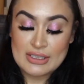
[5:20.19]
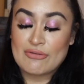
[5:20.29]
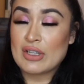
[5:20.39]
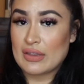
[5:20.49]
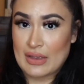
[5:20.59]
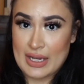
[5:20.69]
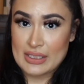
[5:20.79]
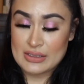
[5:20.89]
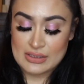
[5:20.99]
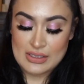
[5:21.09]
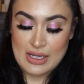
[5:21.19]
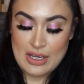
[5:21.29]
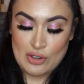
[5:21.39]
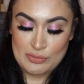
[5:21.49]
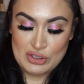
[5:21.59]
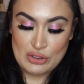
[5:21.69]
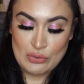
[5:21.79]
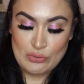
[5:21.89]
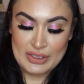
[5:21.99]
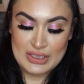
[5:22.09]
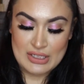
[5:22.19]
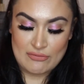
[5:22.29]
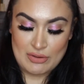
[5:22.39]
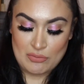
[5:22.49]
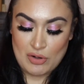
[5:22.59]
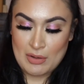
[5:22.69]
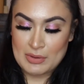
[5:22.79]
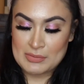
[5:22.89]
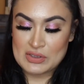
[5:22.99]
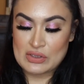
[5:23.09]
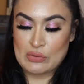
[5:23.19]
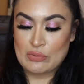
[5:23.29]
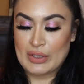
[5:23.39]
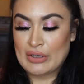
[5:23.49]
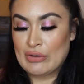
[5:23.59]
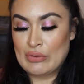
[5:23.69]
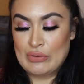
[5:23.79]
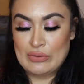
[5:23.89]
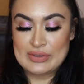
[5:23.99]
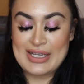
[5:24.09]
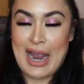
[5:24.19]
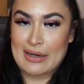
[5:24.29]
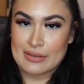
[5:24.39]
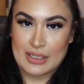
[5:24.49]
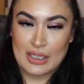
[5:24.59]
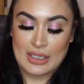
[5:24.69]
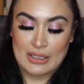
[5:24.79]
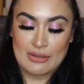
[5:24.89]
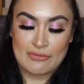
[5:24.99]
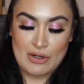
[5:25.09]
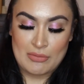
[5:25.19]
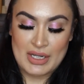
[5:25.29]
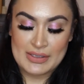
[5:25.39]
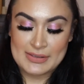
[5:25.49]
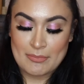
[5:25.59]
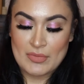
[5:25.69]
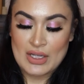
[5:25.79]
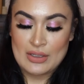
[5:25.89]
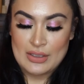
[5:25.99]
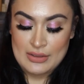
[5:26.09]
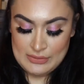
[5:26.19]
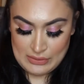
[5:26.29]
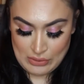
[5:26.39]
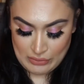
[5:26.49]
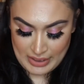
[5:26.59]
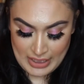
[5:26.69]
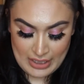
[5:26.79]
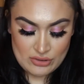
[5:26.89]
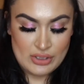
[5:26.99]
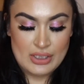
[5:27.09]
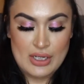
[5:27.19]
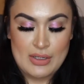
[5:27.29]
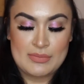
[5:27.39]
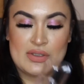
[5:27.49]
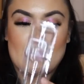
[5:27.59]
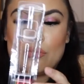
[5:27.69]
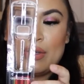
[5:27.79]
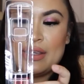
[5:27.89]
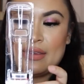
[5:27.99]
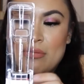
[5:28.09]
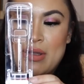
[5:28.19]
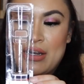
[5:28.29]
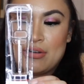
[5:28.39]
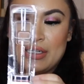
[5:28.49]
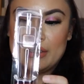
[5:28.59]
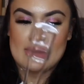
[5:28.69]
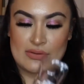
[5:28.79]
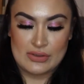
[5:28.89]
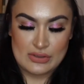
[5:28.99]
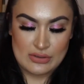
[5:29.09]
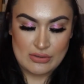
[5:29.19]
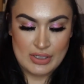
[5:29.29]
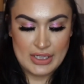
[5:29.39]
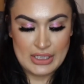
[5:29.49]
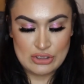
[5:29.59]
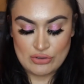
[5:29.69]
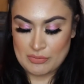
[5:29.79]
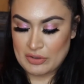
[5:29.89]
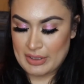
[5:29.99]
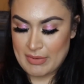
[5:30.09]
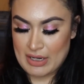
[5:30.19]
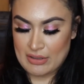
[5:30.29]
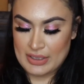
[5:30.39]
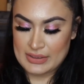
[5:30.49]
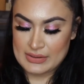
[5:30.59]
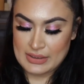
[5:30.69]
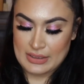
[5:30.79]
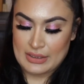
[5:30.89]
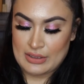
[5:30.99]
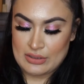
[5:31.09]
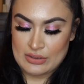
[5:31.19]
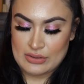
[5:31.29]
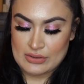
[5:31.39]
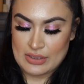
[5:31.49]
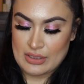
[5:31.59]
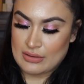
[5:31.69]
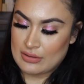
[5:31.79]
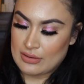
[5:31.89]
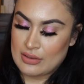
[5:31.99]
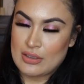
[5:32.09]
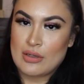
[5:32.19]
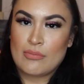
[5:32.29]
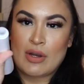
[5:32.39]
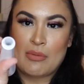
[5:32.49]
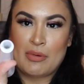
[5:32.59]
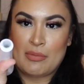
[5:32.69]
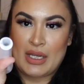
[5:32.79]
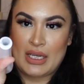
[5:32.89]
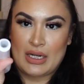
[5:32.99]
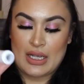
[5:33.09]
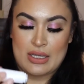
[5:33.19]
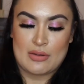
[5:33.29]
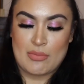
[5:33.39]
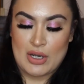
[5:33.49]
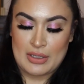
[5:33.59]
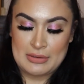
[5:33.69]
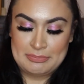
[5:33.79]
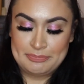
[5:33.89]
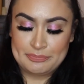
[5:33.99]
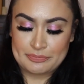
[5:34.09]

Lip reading: Different lights helps you with different problems, so wrinkles, acne, firmness. So it actually comes with the batteries, so it's 3 AAA batteries, and just gonna pop them in at the bottom.